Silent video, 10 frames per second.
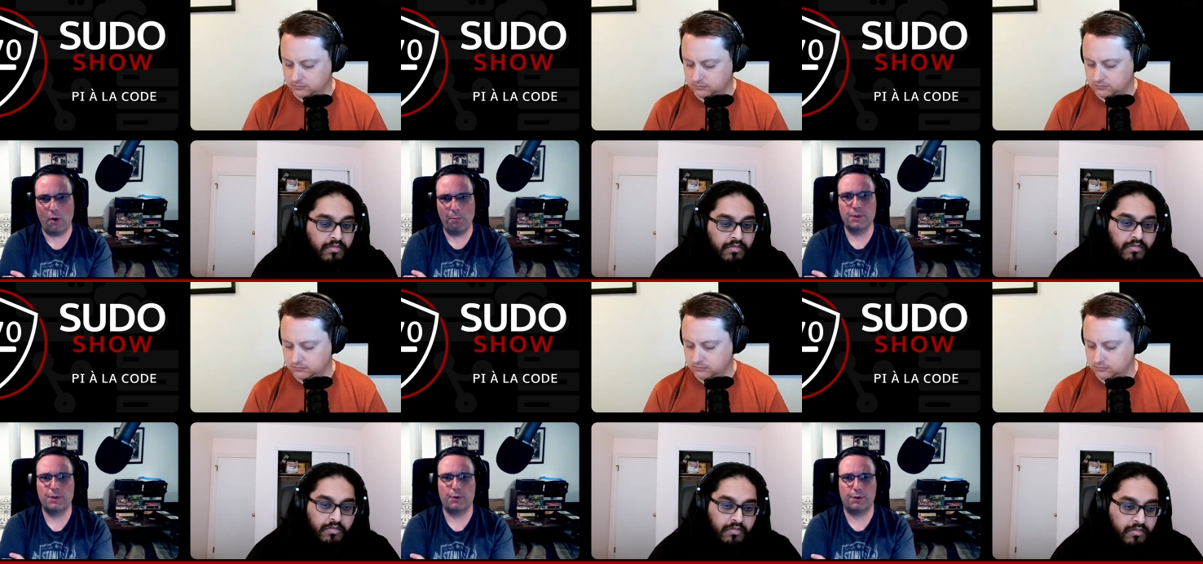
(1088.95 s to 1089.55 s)

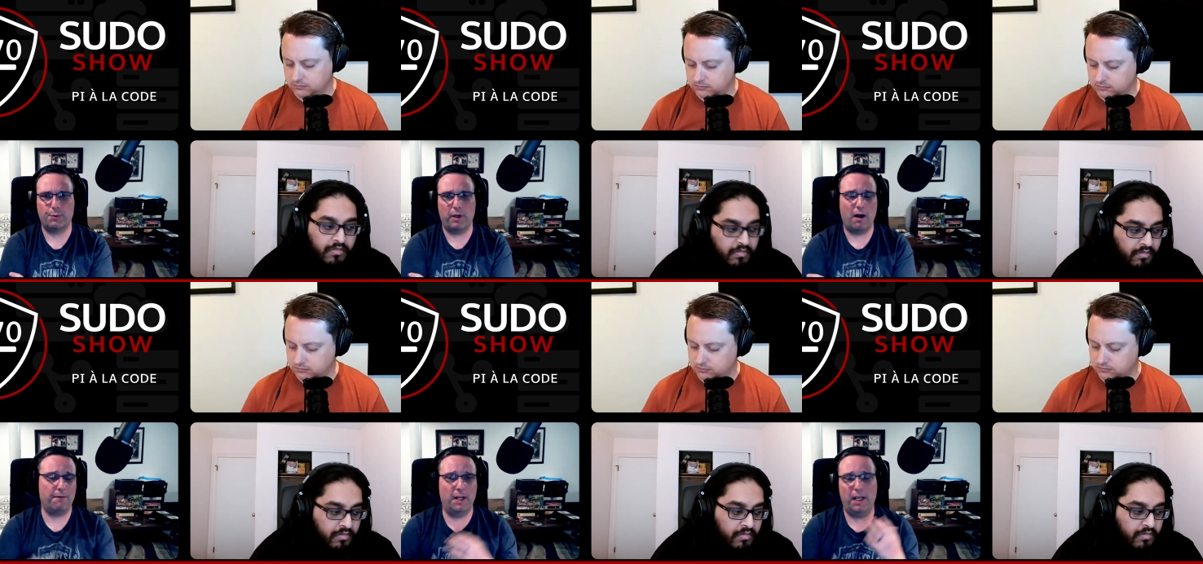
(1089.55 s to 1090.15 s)
Speaker 1: open source we
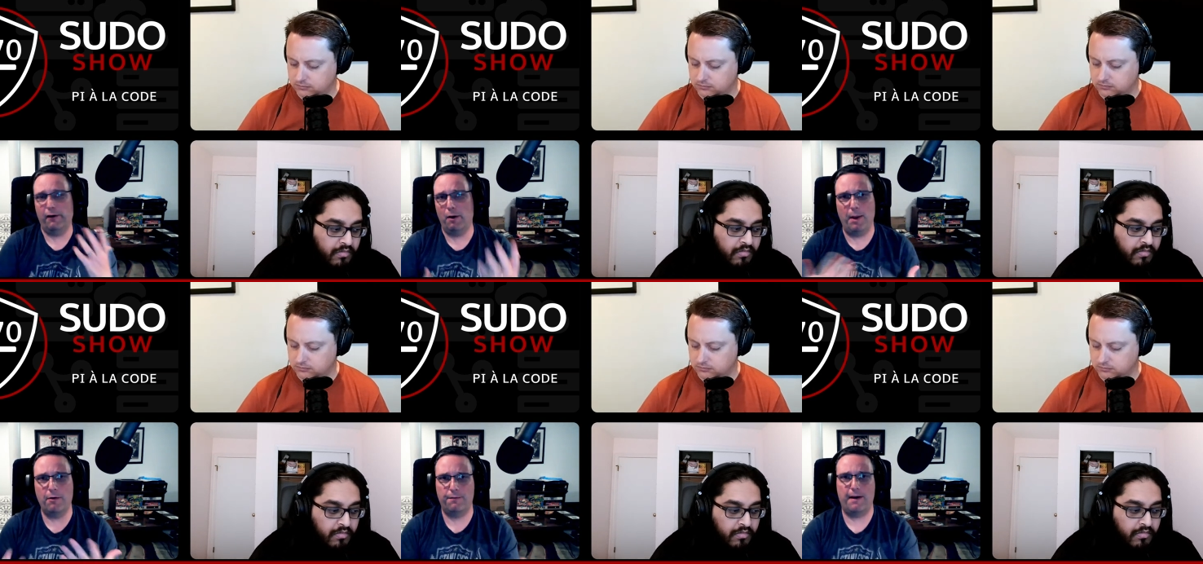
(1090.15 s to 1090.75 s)
often hear
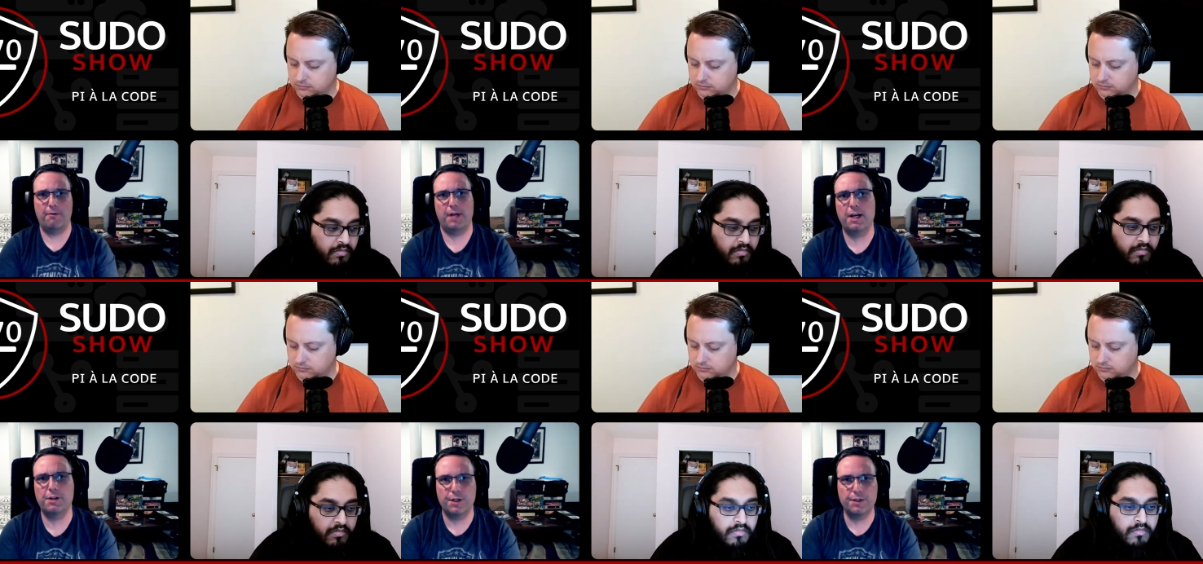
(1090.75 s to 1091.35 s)
about
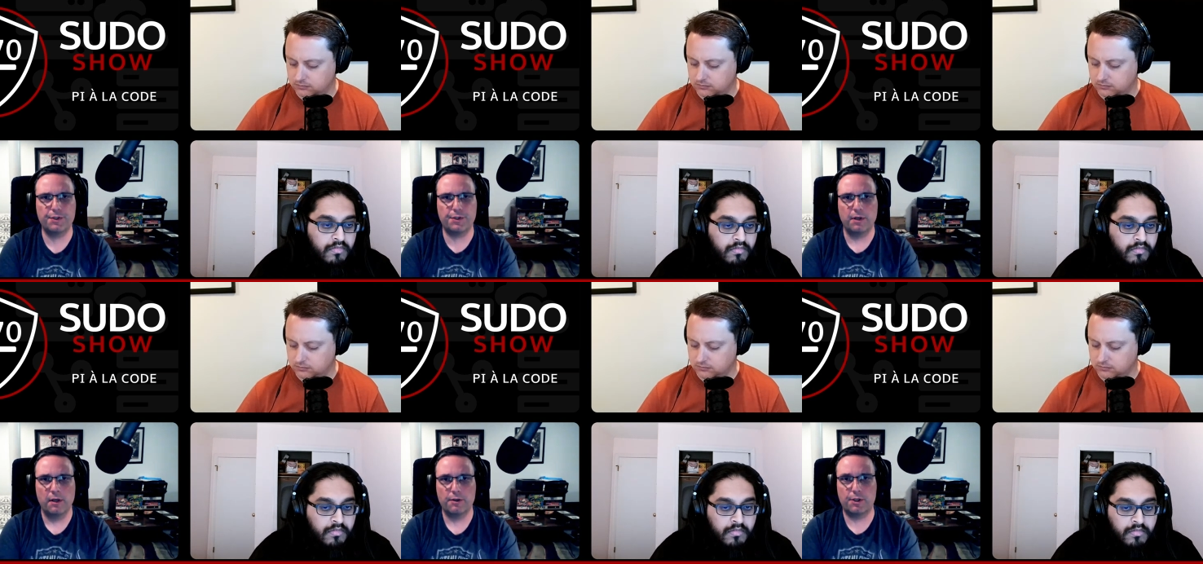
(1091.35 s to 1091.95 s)

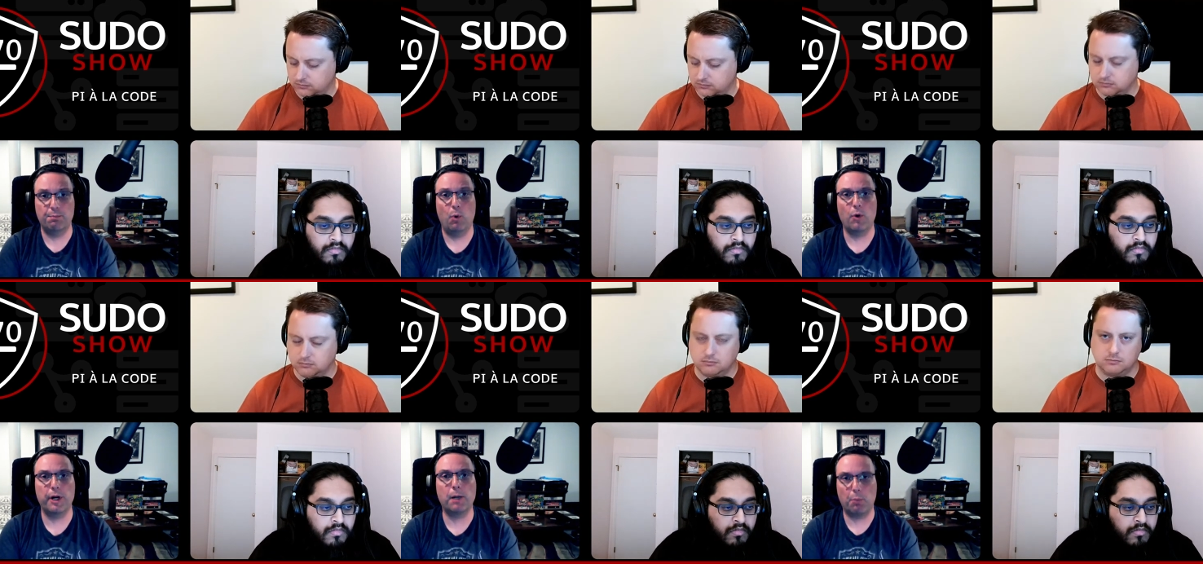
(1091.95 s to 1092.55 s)
foundations
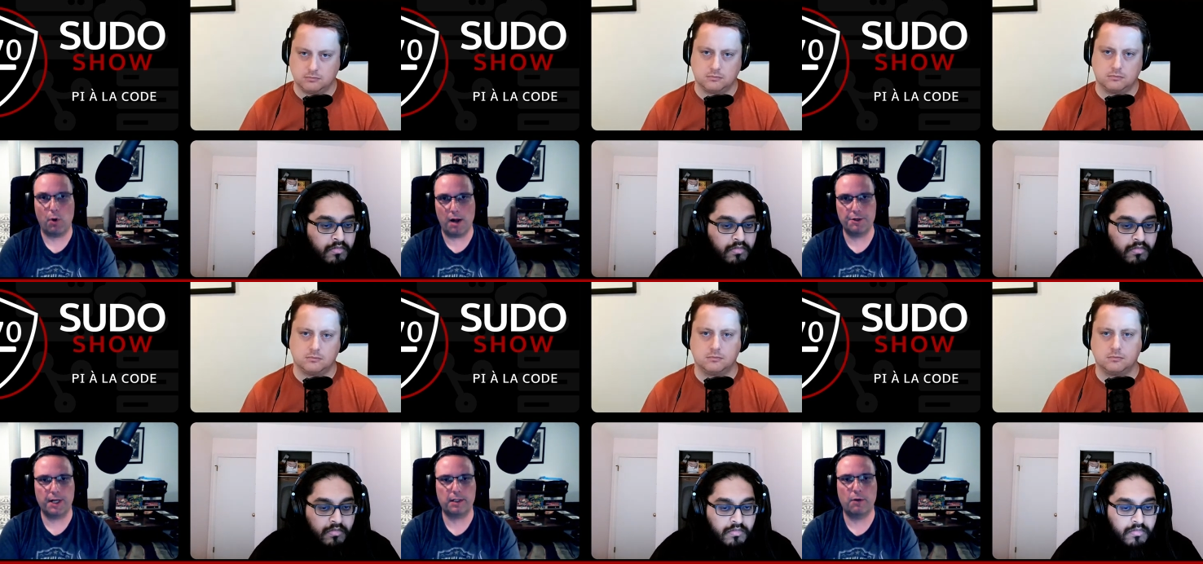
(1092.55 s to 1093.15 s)
supporting a
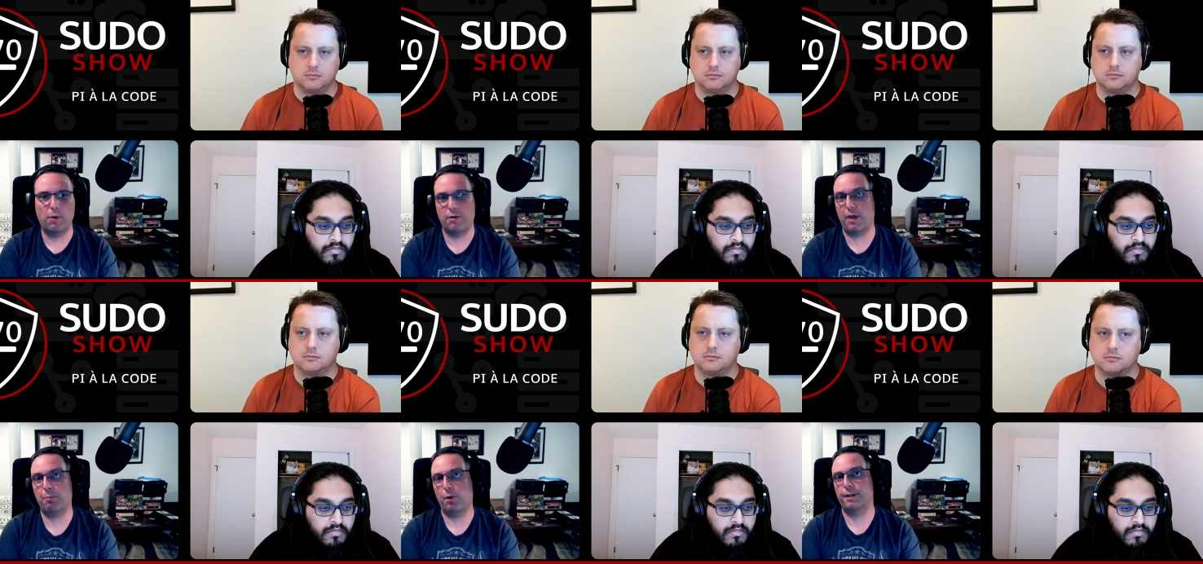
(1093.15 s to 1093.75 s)
project and whether
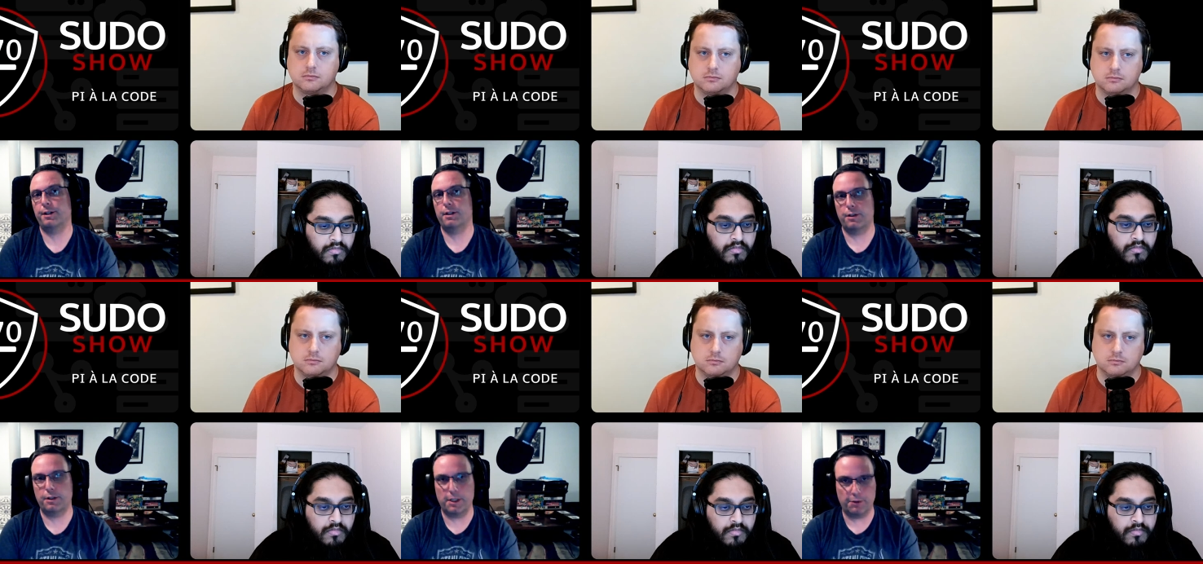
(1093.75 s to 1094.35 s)
that project
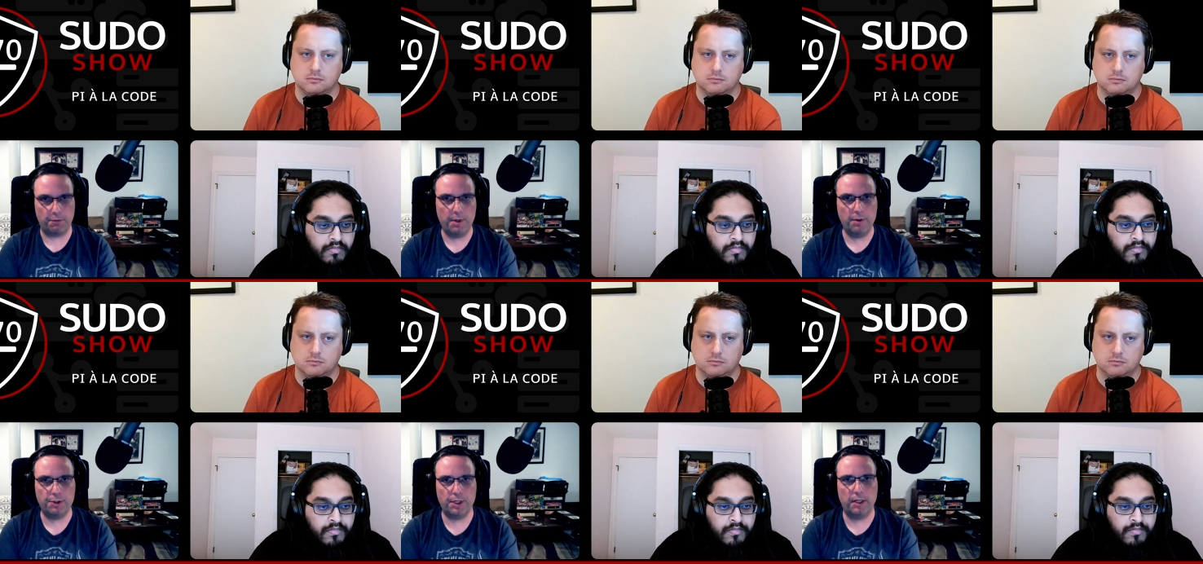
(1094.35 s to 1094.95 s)
is a
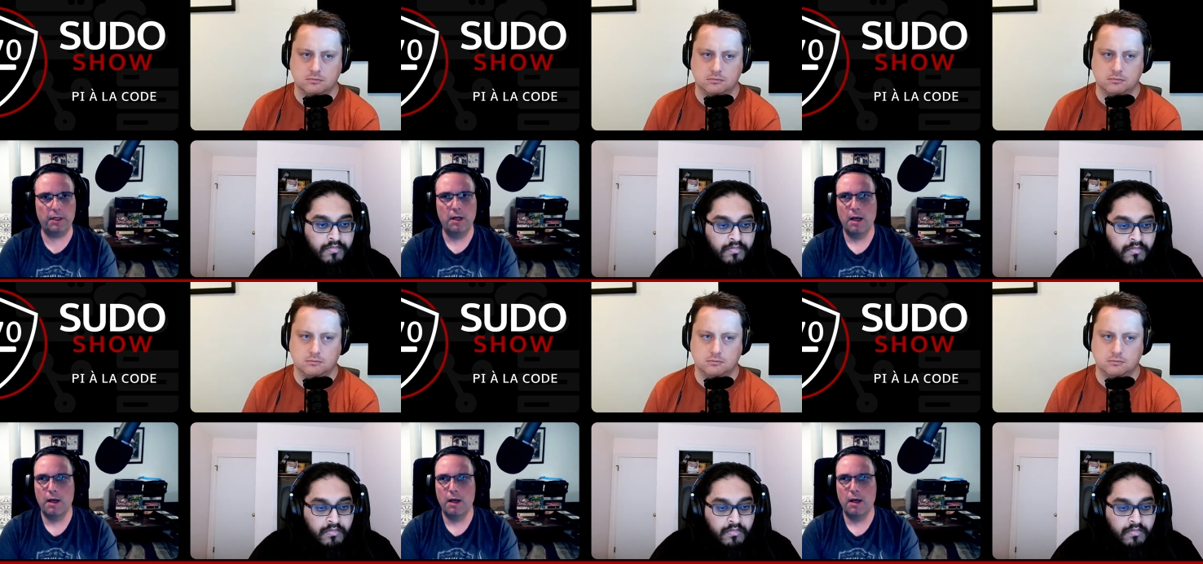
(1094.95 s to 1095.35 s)
distribution